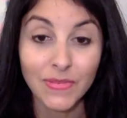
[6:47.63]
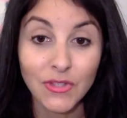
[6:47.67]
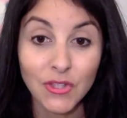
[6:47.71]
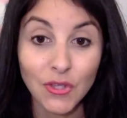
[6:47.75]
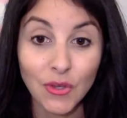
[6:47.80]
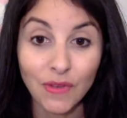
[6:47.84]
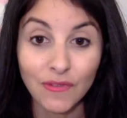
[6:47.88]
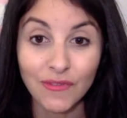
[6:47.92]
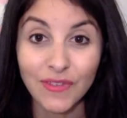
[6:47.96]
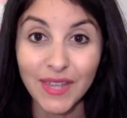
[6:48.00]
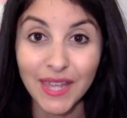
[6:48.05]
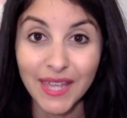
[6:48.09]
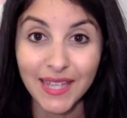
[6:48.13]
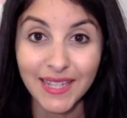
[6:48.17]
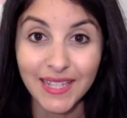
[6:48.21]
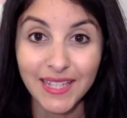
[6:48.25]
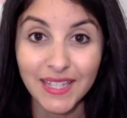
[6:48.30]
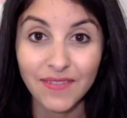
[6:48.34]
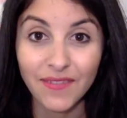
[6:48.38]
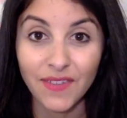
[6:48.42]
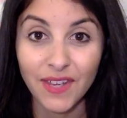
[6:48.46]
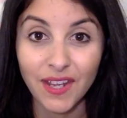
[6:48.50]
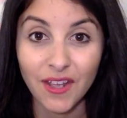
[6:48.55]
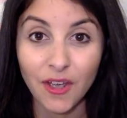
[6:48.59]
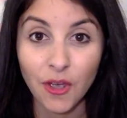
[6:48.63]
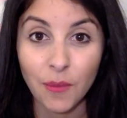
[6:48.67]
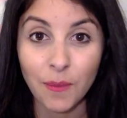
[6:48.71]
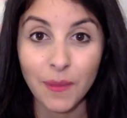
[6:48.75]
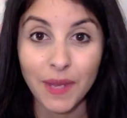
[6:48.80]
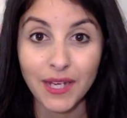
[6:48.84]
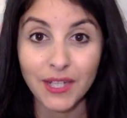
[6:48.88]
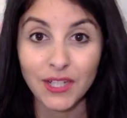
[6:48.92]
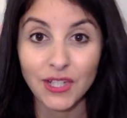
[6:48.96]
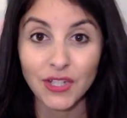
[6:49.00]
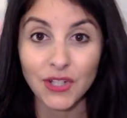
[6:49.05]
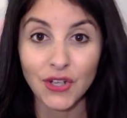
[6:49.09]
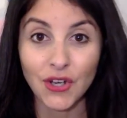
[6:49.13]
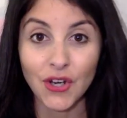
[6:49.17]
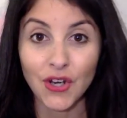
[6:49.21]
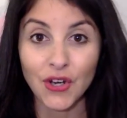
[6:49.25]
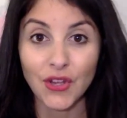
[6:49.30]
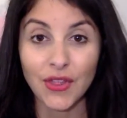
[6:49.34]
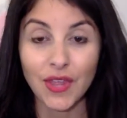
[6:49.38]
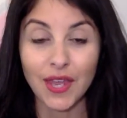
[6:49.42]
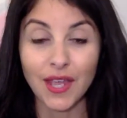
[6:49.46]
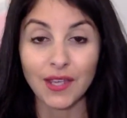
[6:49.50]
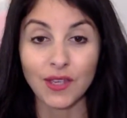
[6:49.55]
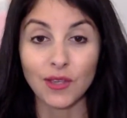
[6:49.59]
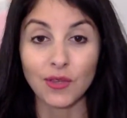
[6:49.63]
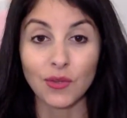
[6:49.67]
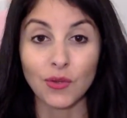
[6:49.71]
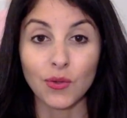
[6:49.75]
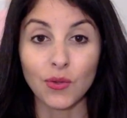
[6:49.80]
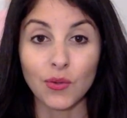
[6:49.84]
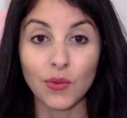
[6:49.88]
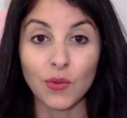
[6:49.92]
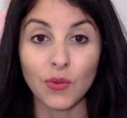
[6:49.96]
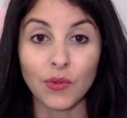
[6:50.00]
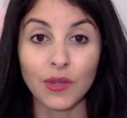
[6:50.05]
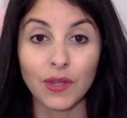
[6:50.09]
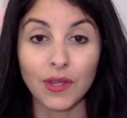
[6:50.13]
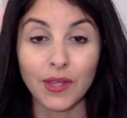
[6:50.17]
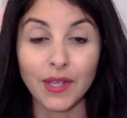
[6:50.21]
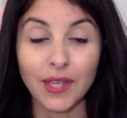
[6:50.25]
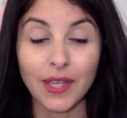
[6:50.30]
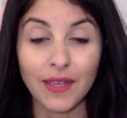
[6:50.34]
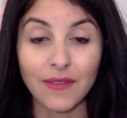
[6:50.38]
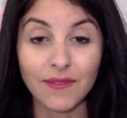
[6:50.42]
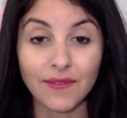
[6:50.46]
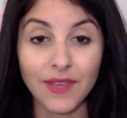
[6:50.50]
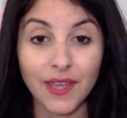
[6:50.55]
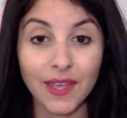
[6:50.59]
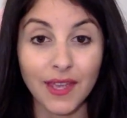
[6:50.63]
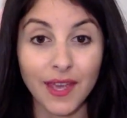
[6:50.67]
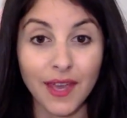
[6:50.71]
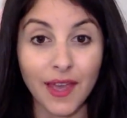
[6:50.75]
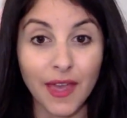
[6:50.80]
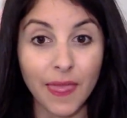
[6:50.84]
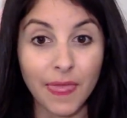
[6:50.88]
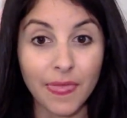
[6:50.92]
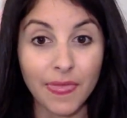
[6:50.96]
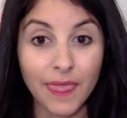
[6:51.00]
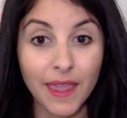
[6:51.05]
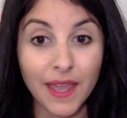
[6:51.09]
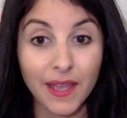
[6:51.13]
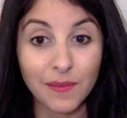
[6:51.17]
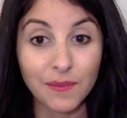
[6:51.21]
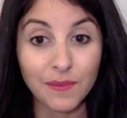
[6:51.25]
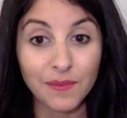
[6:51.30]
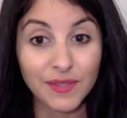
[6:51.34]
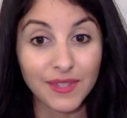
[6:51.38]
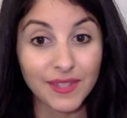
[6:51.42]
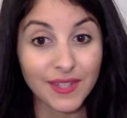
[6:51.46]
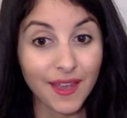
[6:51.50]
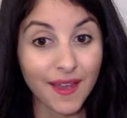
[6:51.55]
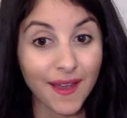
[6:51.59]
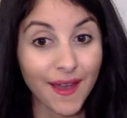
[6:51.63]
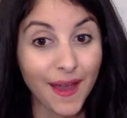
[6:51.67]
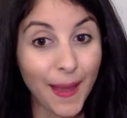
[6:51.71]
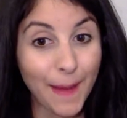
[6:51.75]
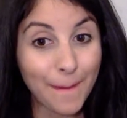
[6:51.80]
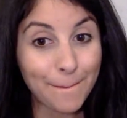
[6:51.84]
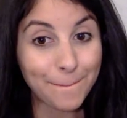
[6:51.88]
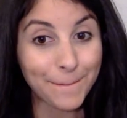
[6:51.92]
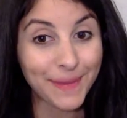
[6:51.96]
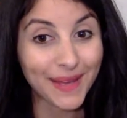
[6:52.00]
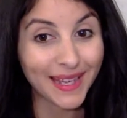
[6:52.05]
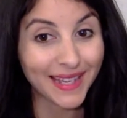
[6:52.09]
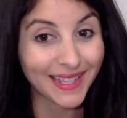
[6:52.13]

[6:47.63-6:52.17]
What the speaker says: So if you like this video, make sure that you give it a thumbs up,